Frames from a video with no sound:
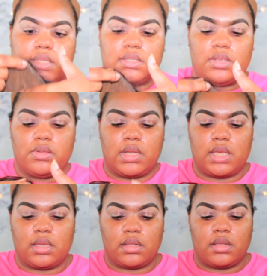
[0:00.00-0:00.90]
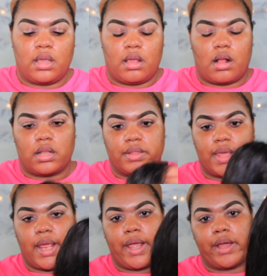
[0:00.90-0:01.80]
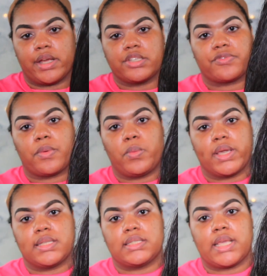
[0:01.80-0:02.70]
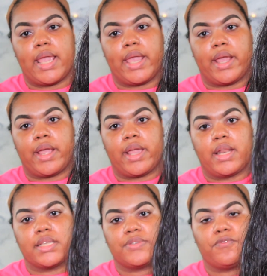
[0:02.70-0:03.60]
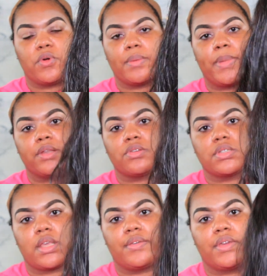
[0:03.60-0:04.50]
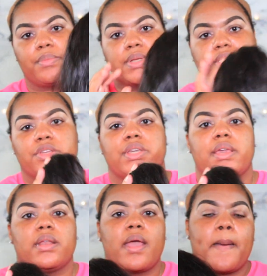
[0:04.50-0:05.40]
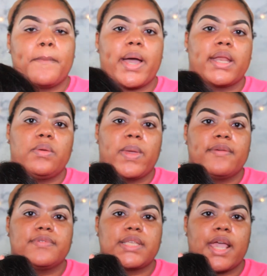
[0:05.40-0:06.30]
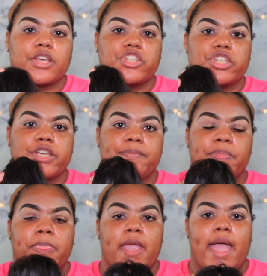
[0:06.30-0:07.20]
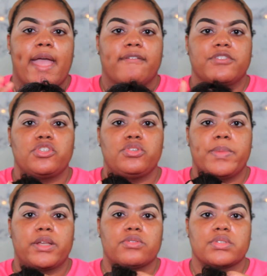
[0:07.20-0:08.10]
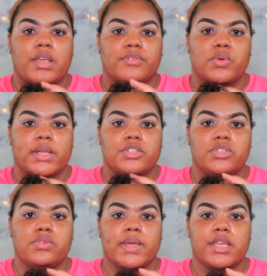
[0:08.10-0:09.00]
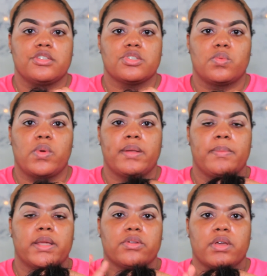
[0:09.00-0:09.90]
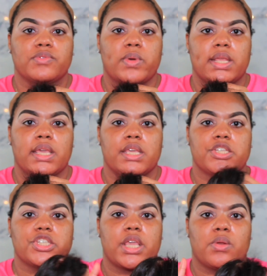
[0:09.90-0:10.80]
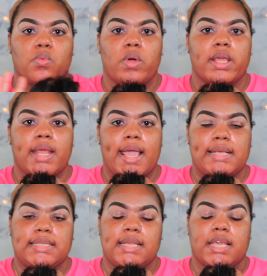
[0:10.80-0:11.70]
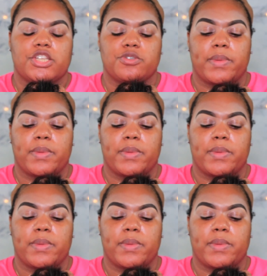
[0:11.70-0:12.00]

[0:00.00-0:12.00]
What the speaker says: this unit. All of the hair is from Wiggins hair, and it's 4 bundles of their Brazilian body wave texture. I have 2 bundles of 22-inch, 1 bundle of 20-inch, and 1 18-inch